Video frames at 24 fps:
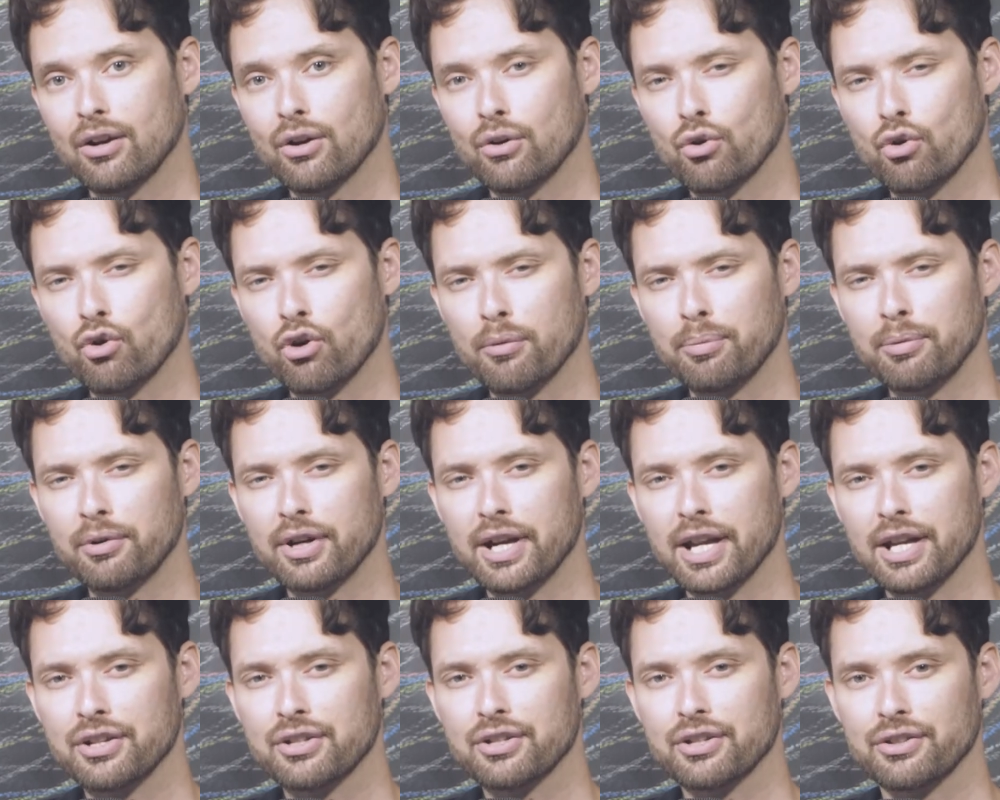
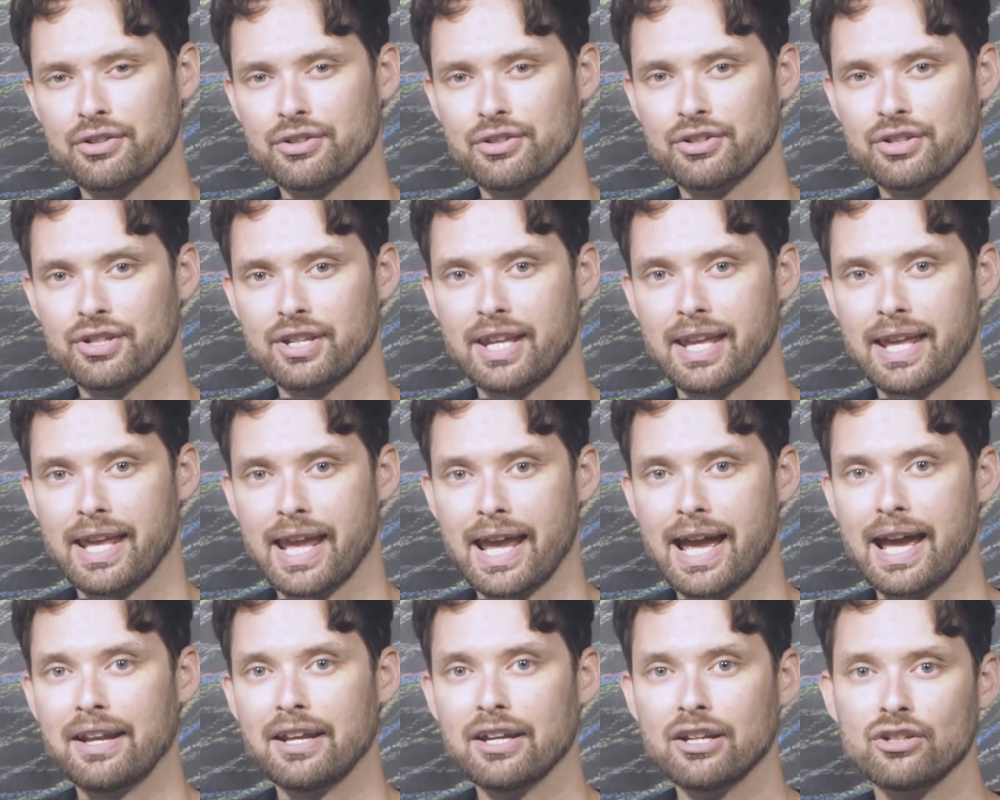Corporations
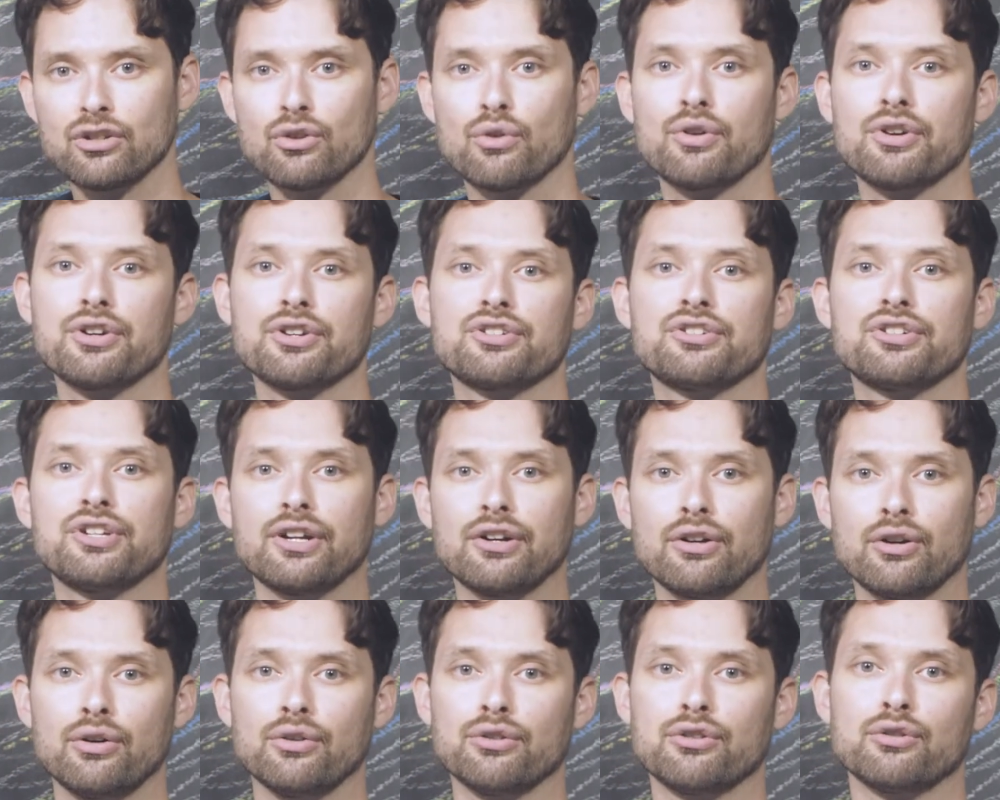can ignore
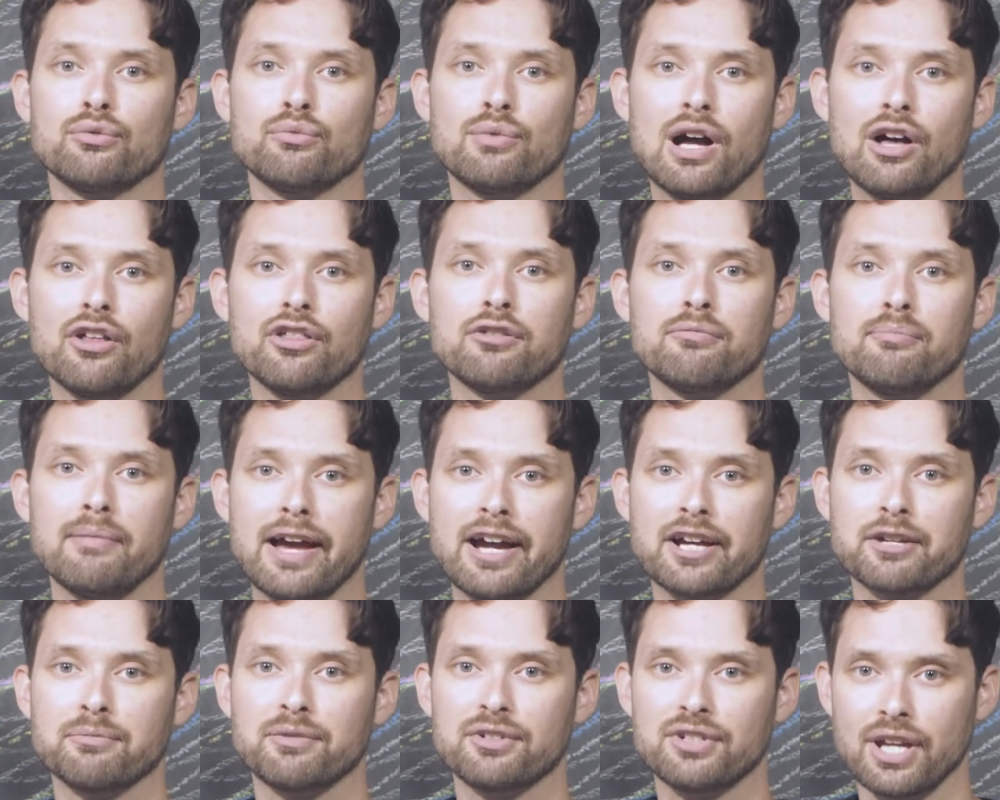shareholder wealth
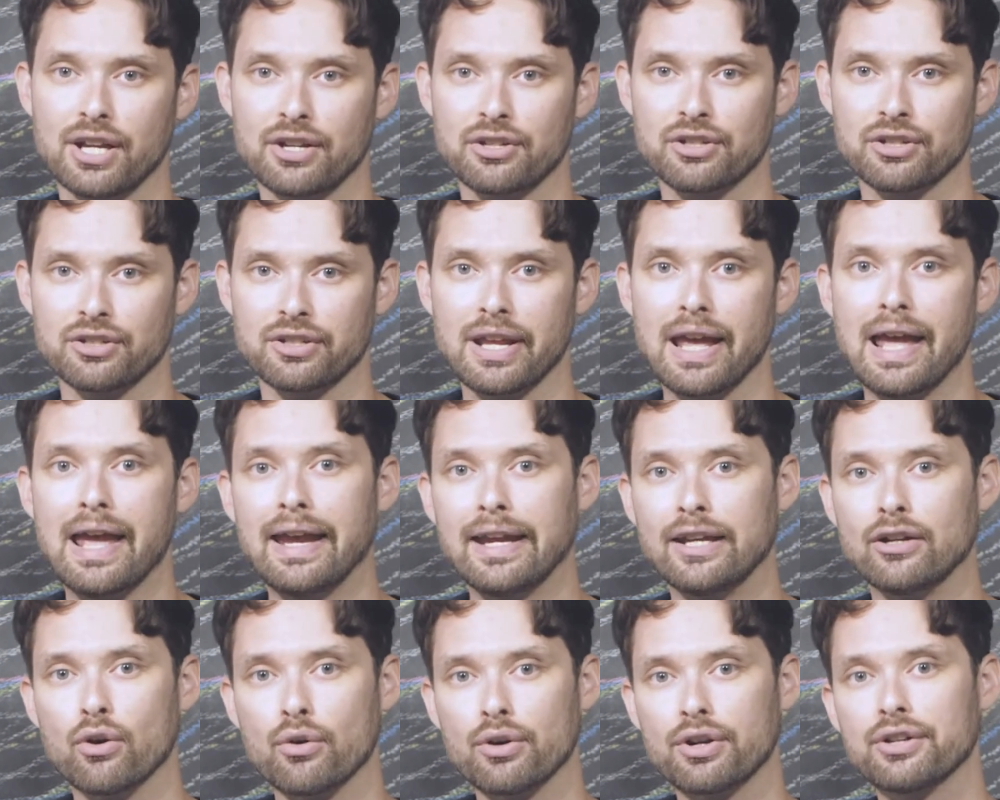maximization
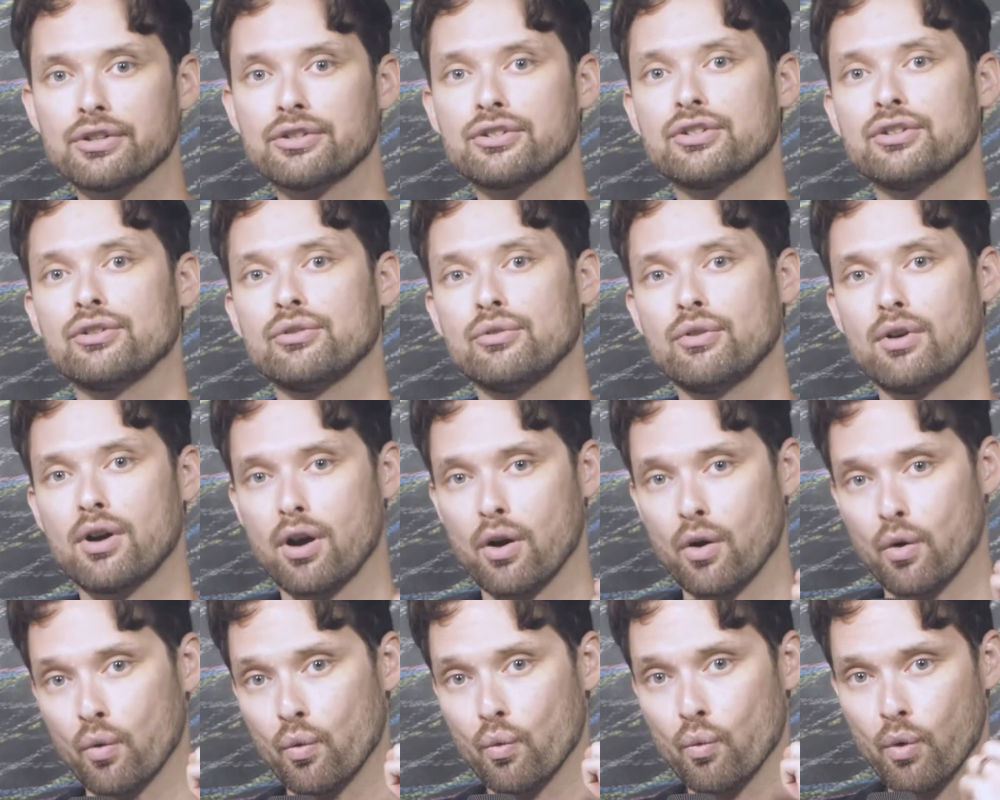in order to,
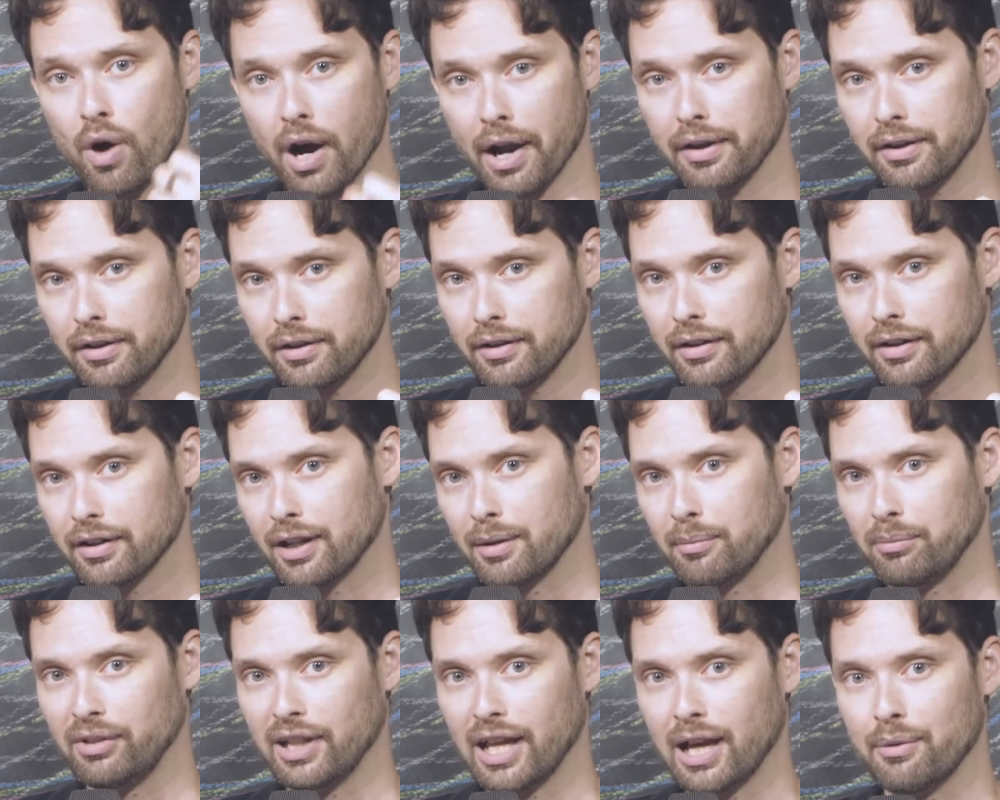1,
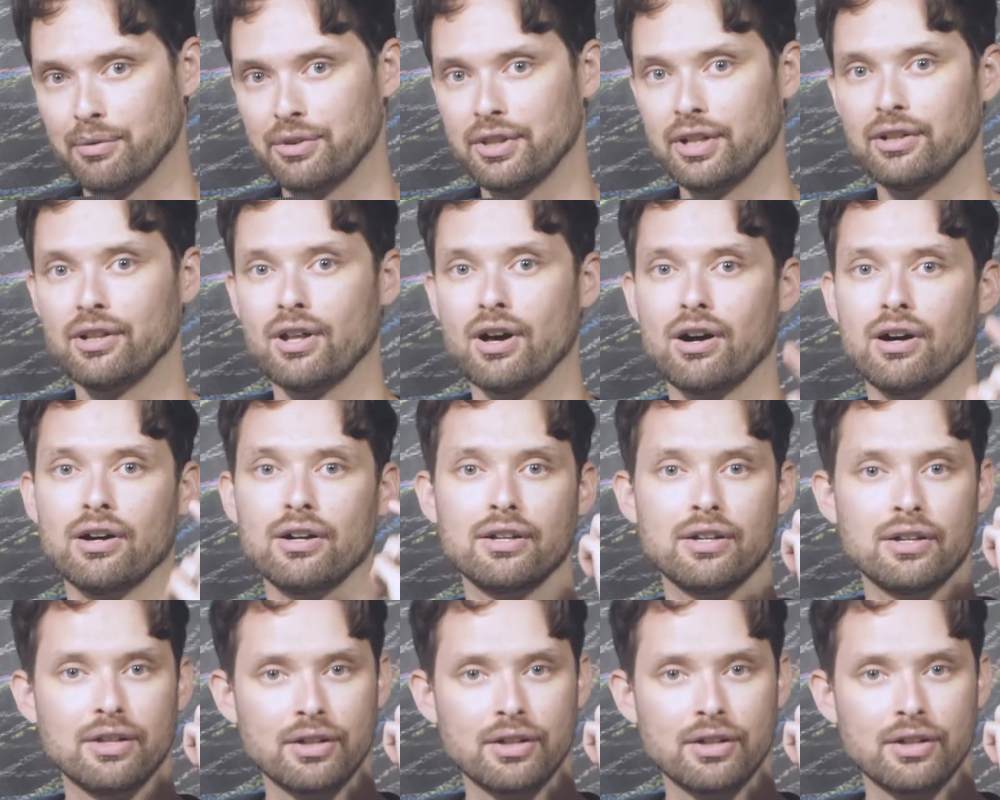comply with the law,